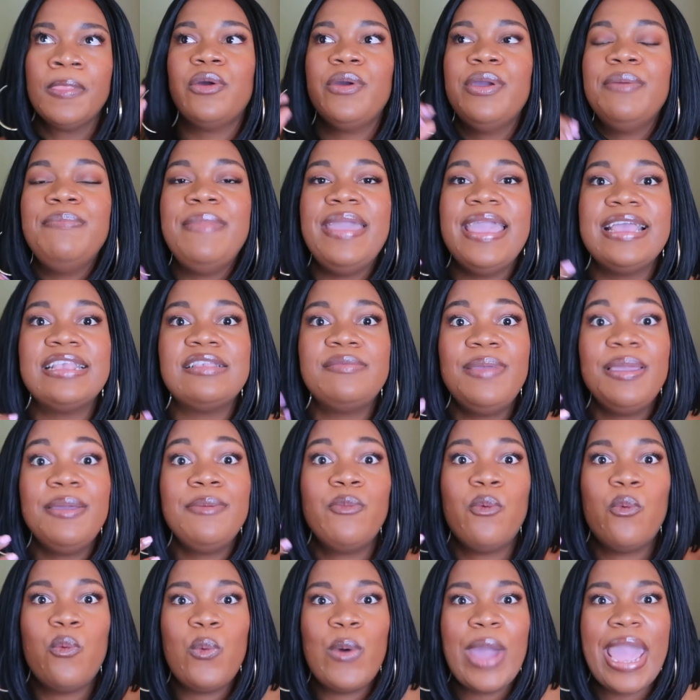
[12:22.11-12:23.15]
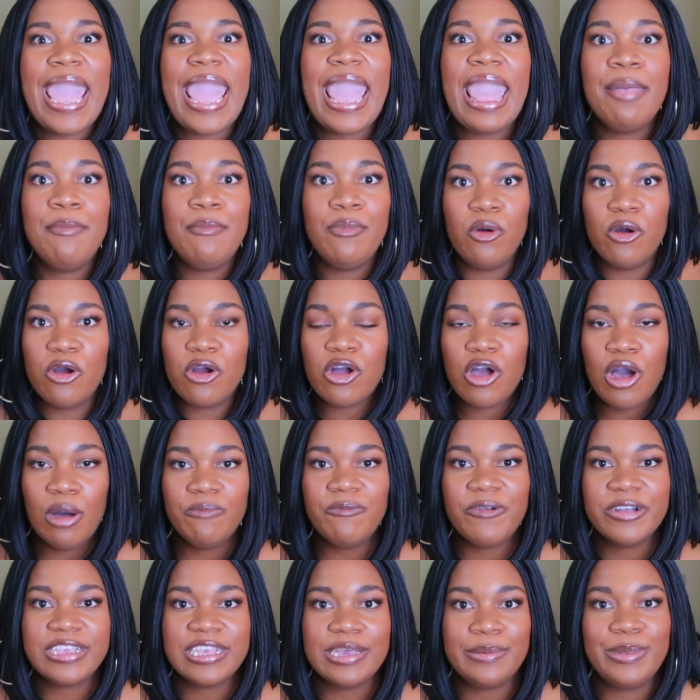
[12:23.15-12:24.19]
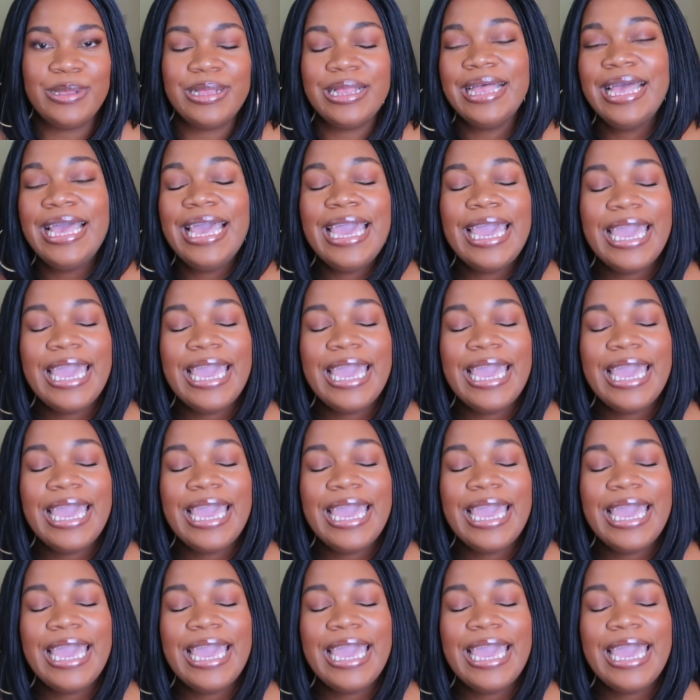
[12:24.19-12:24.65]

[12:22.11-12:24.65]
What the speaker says: So it makes me way more comfortable